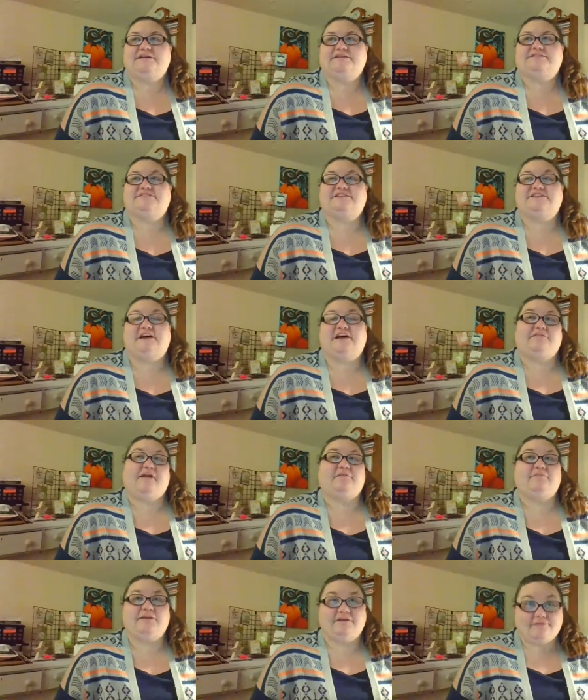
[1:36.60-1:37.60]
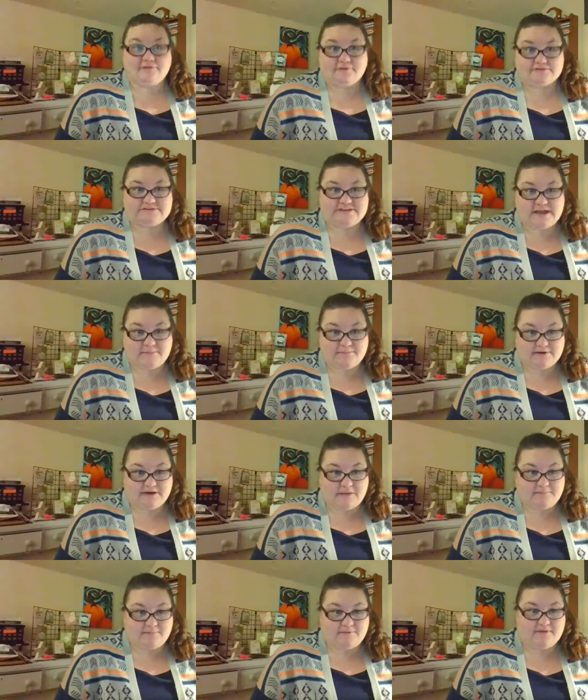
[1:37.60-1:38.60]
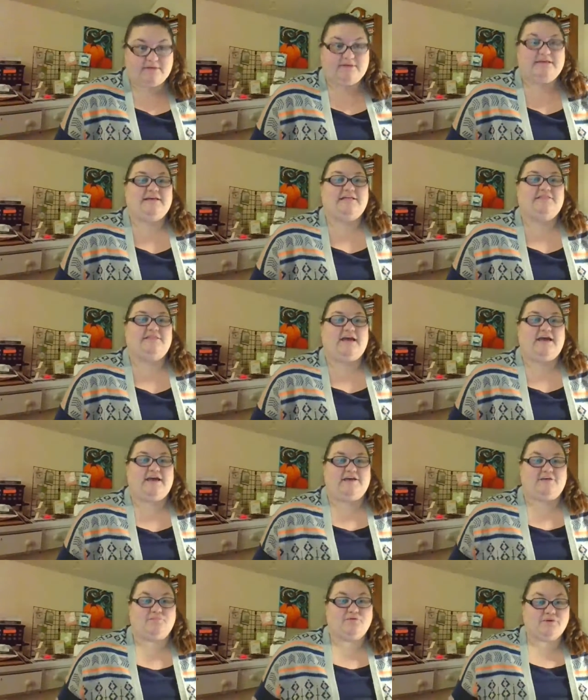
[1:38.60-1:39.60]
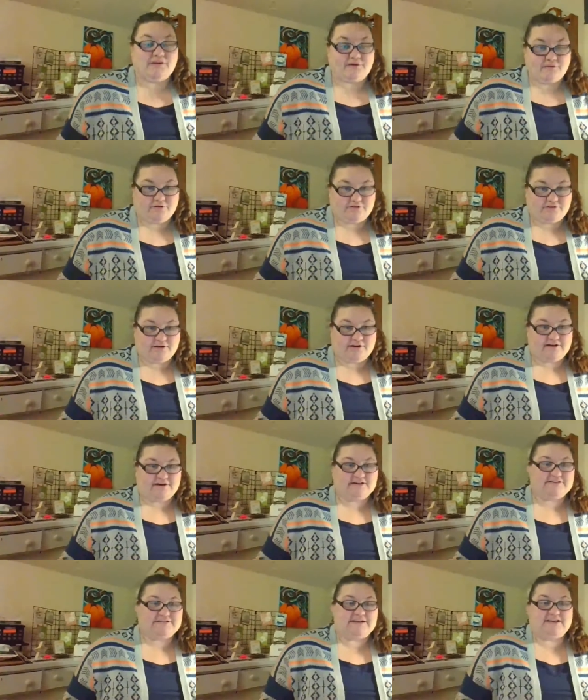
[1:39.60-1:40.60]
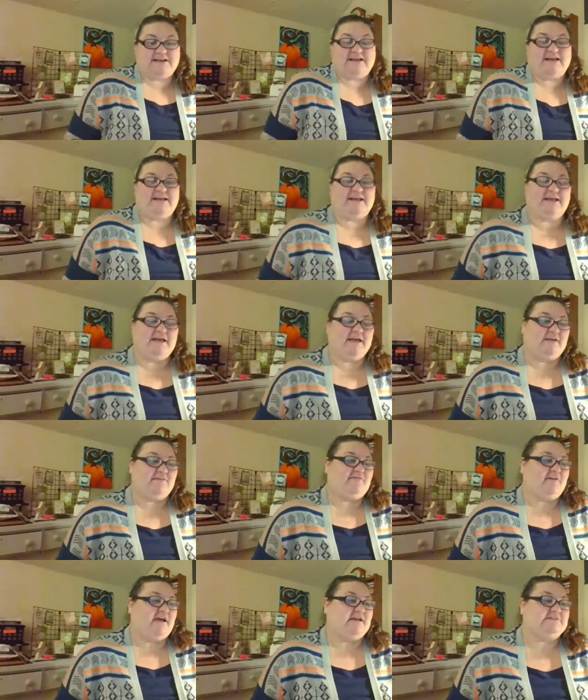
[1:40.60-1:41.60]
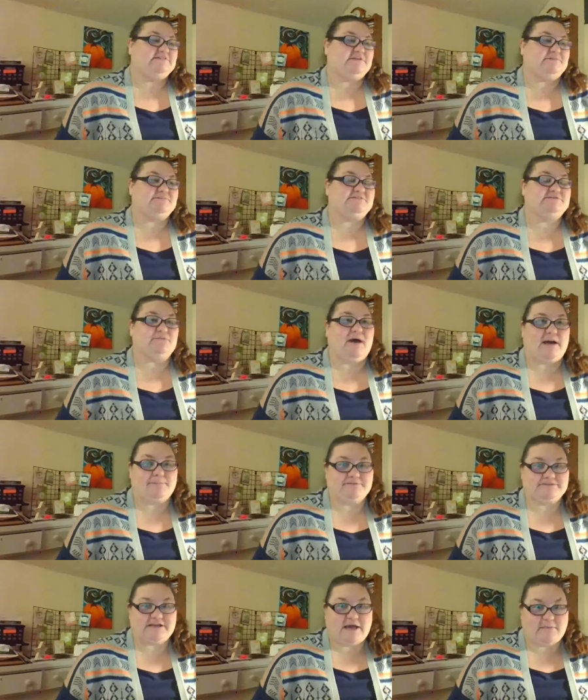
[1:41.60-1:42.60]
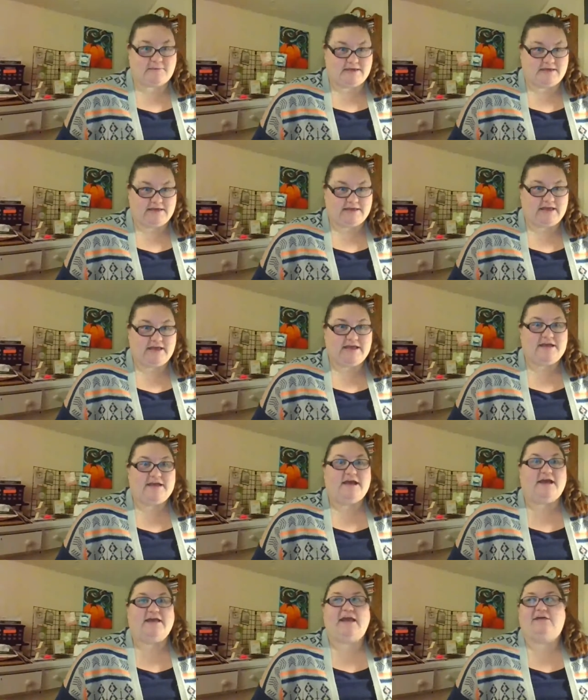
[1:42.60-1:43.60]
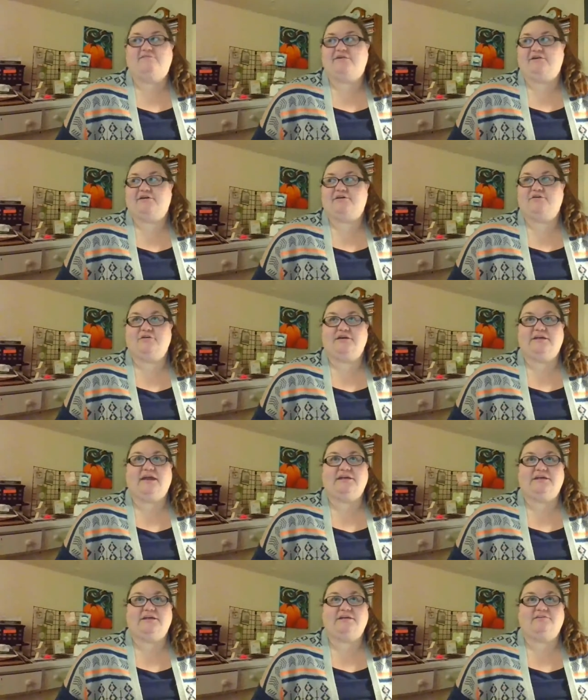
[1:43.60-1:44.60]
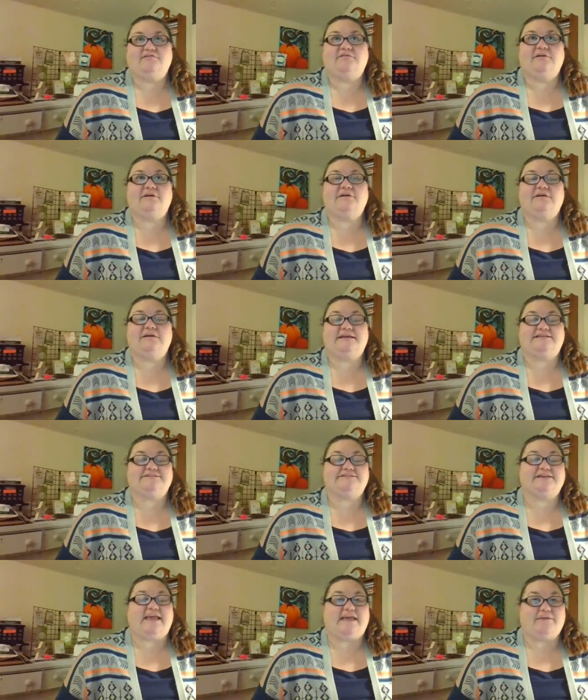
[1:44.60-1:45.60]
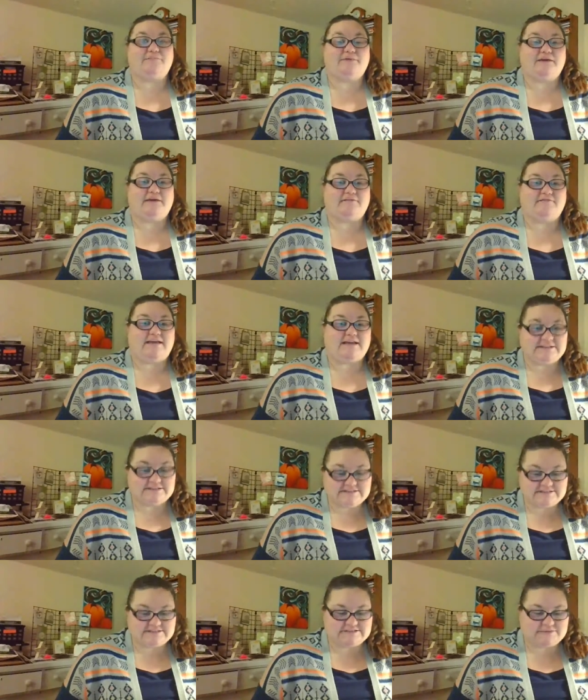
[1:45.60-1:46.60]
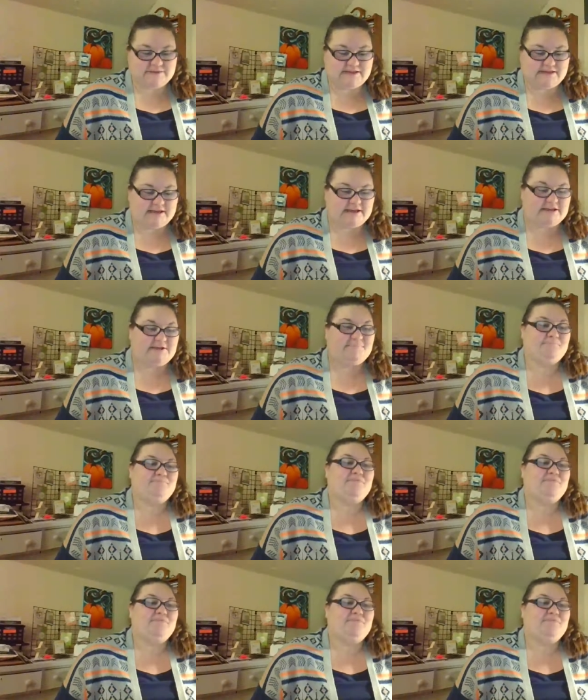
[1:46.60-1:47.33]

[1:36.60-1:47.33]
stuff coming from Stampin' Up! that I pre-ordered today. I've got some swaps coming. I have a creative escape event this weekend